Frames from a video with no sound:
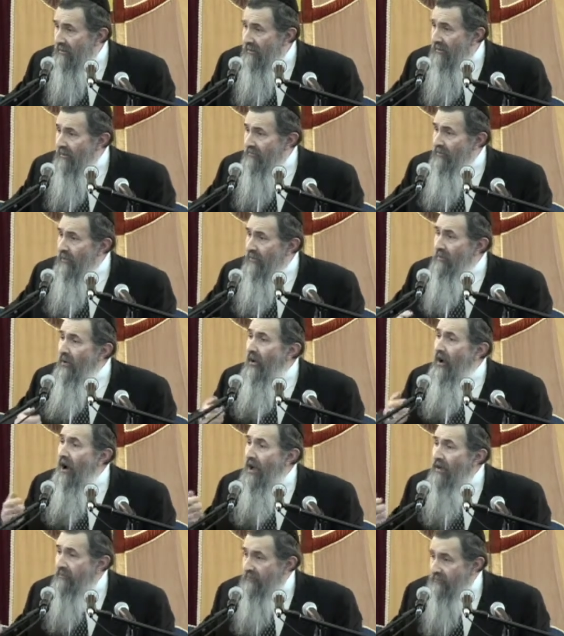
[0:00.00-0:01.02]
of your
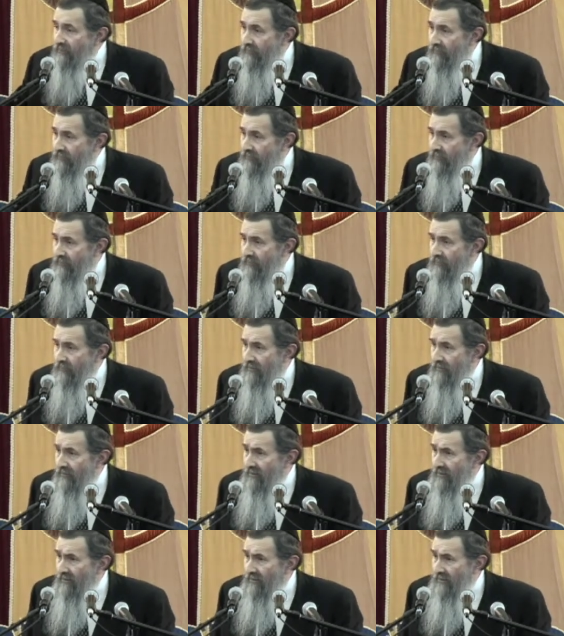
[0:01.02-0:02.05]
parlance
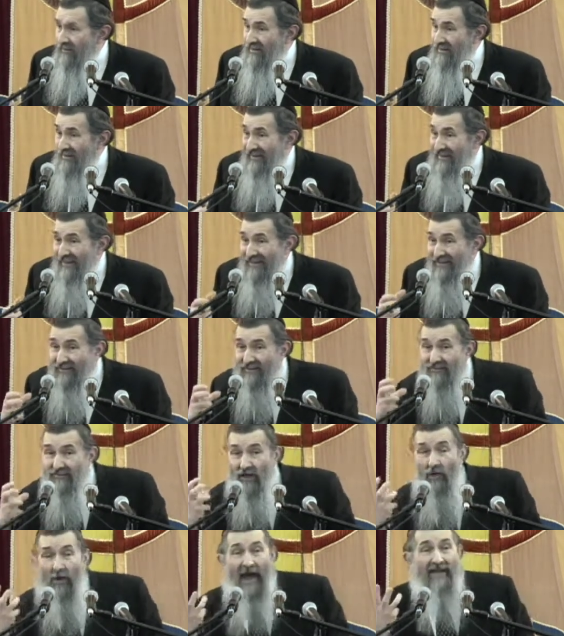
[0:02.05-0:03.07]
and there's
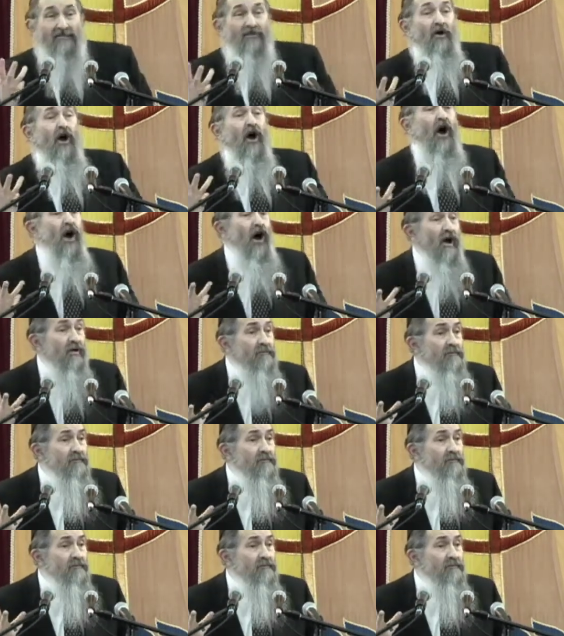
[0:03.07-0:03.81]
no atah,